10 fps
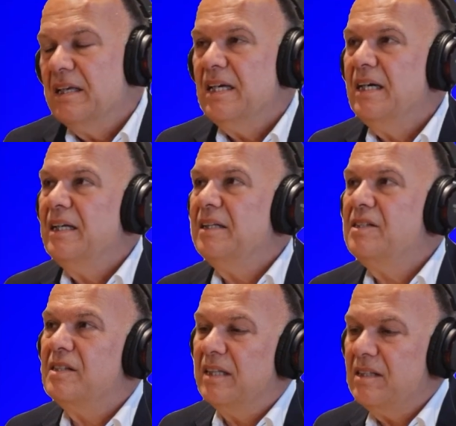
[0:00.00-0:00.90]
Yeah,
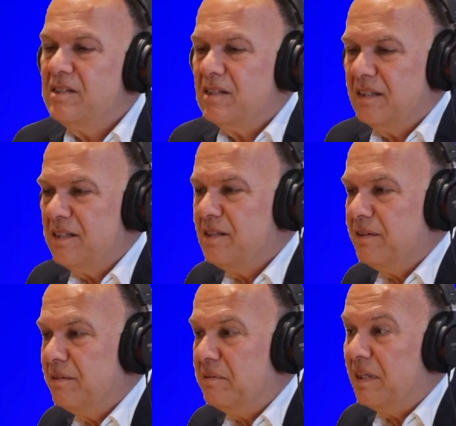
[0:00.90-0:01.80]

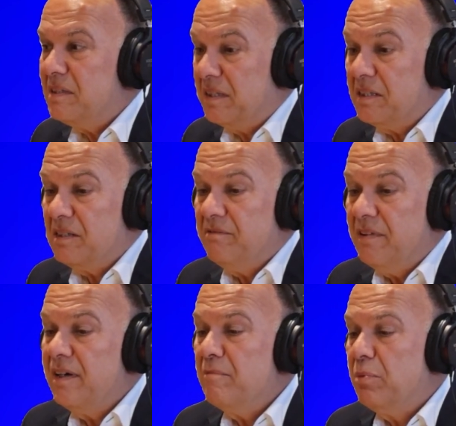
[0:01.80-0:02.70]
that's a
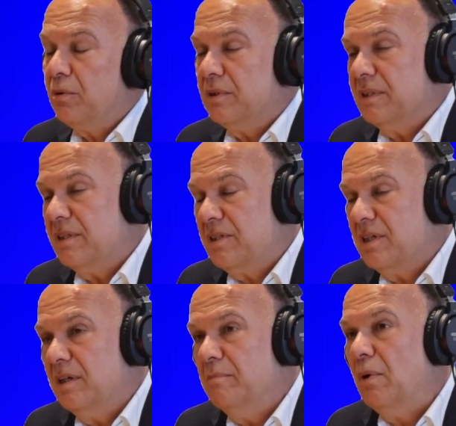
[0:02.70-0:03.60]
very
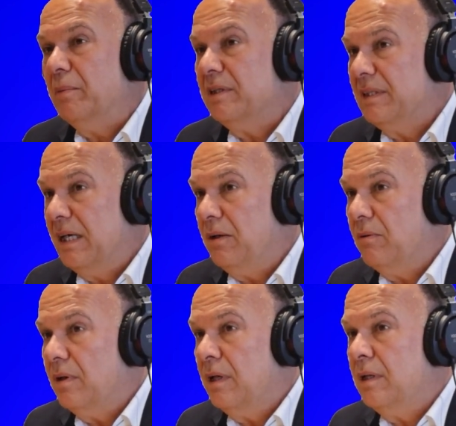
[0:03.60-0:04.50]
important moment now.